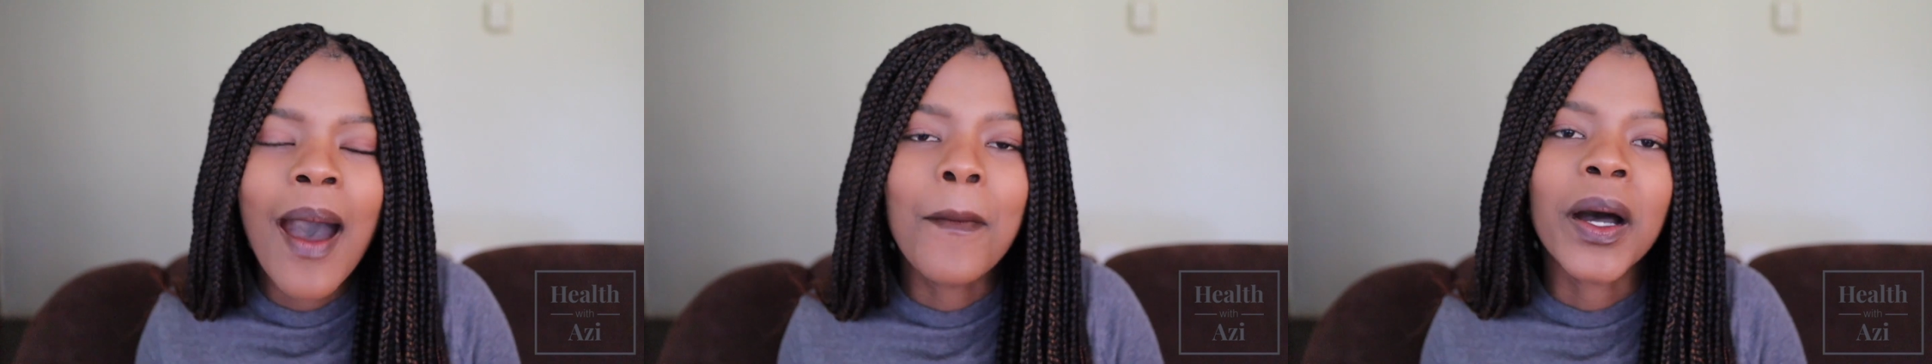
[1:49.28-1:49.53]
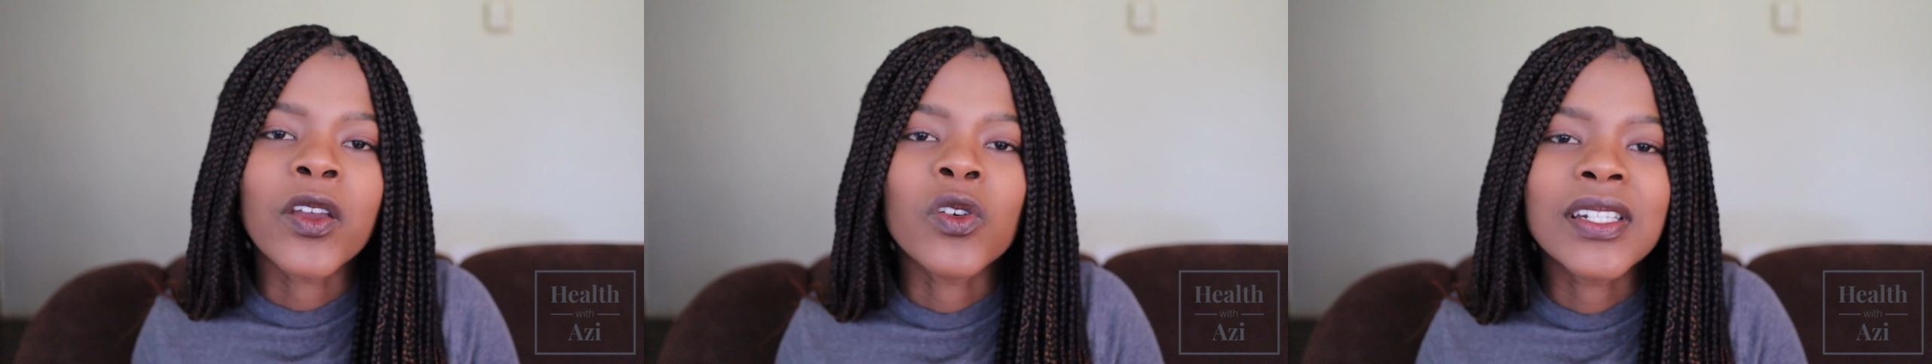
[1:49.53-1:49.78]

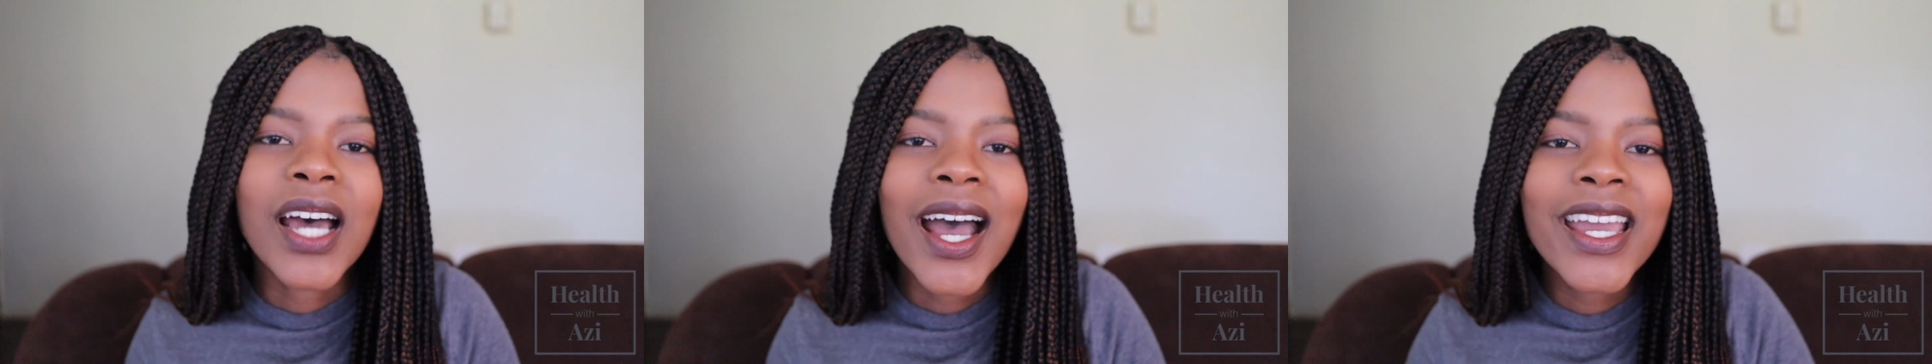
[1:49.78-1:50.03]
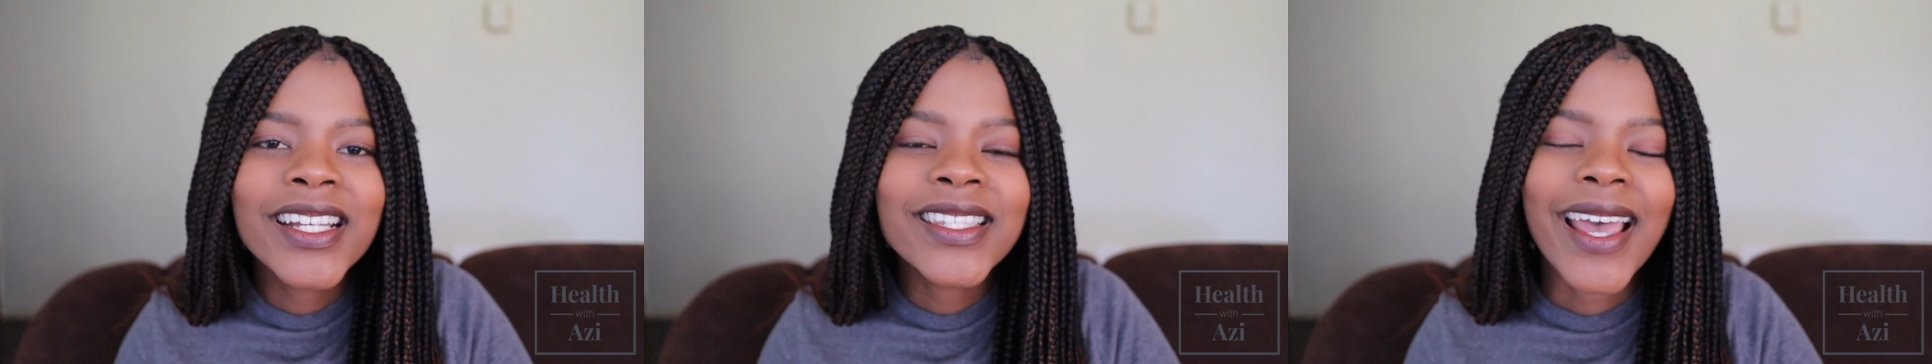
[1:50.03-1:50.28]
by your
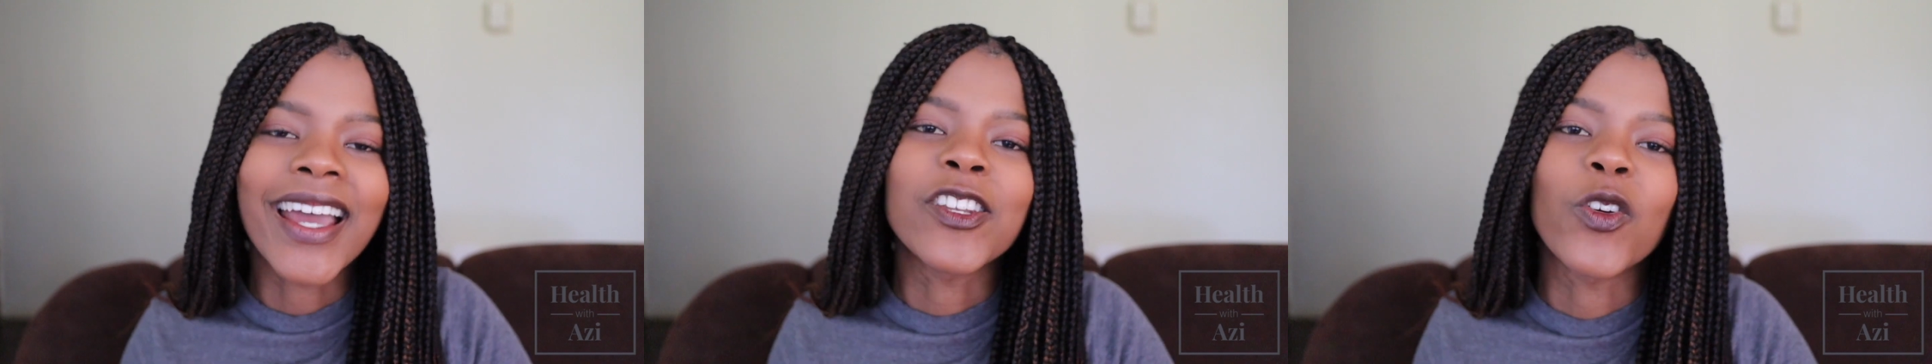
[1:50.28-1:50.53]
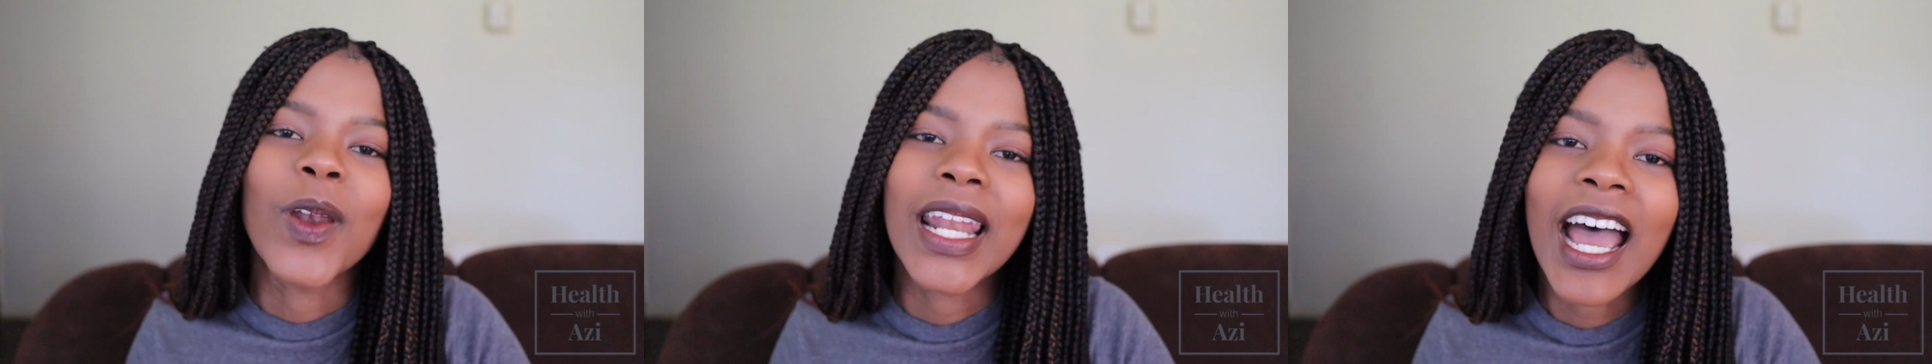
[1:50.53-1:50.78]
diet and
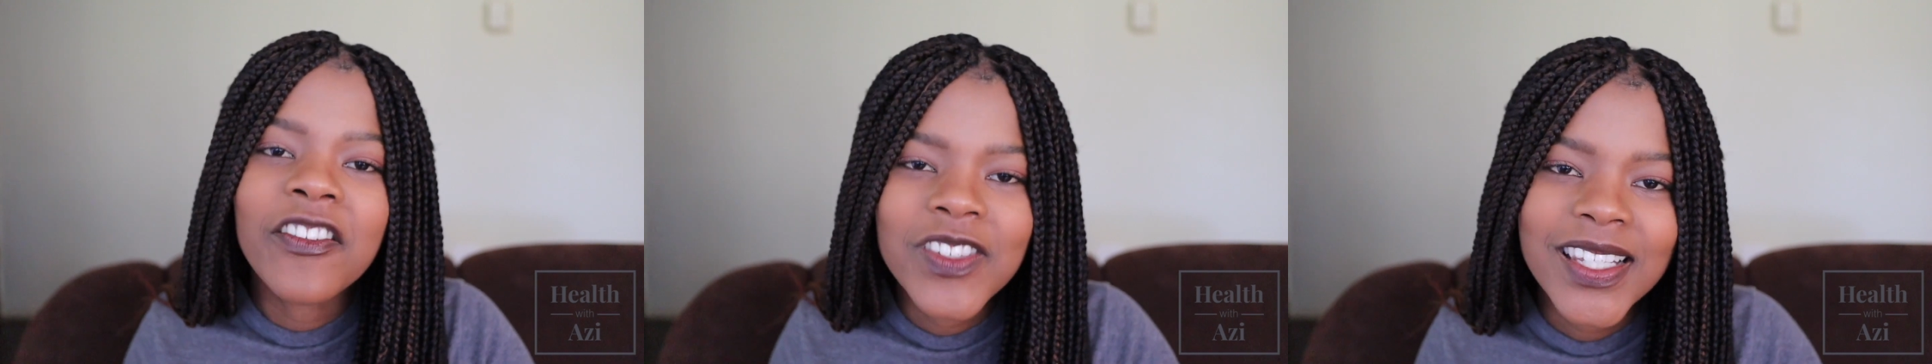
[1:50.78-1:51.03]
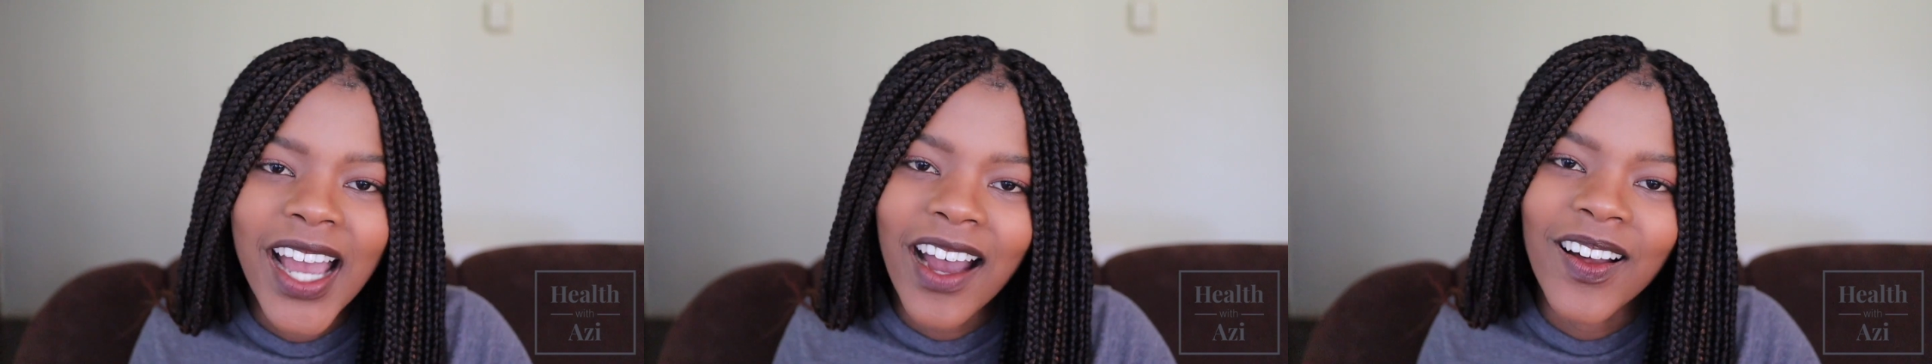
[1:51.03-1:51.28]
your
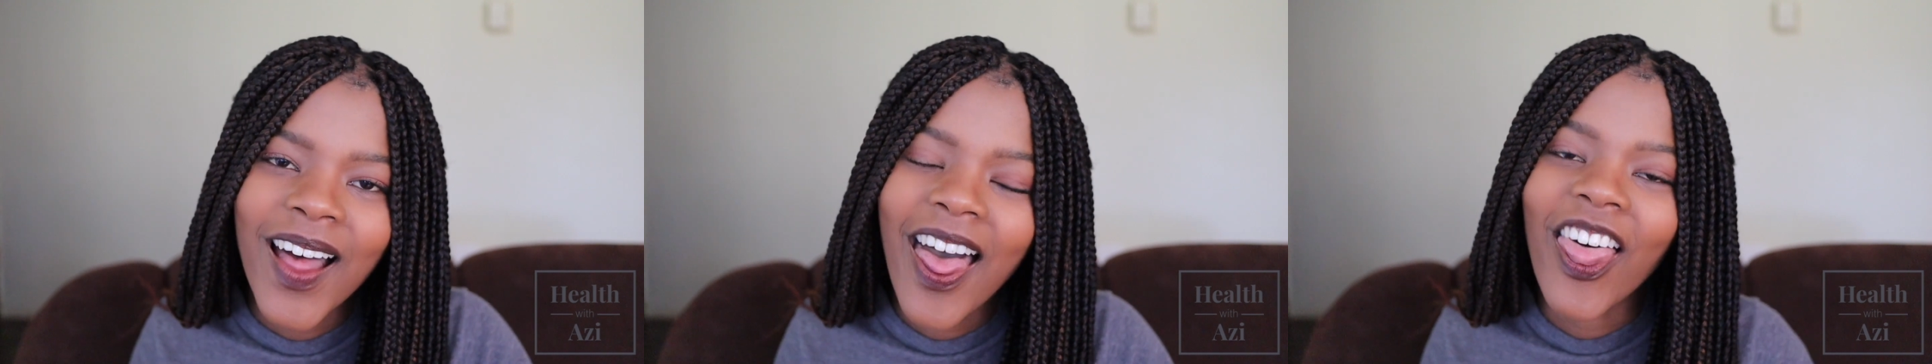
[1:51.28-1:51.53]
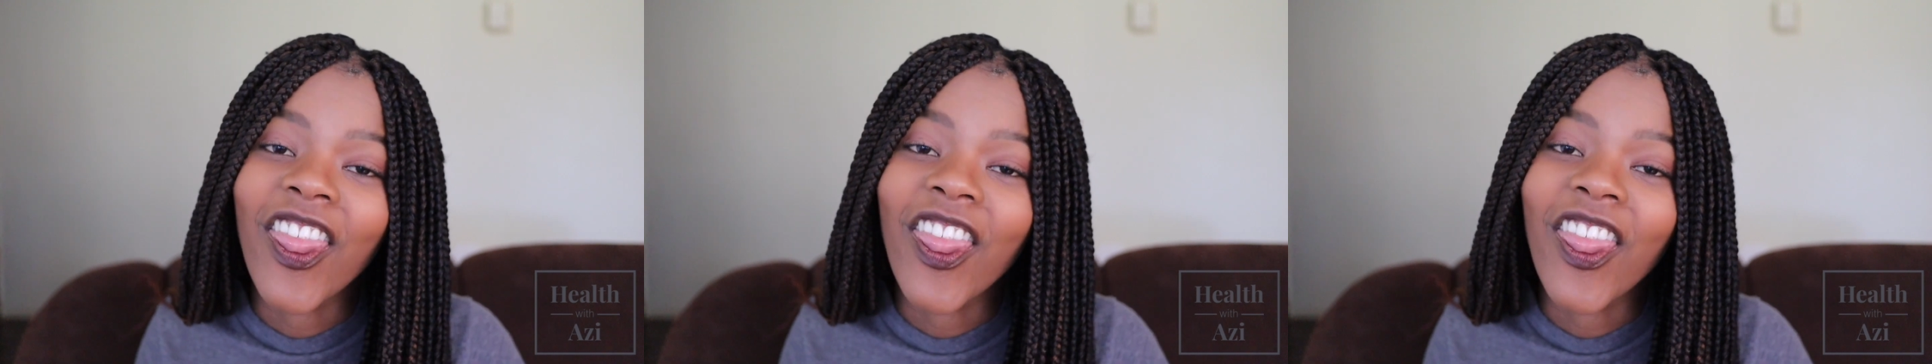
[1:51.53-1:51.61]
lifestyle.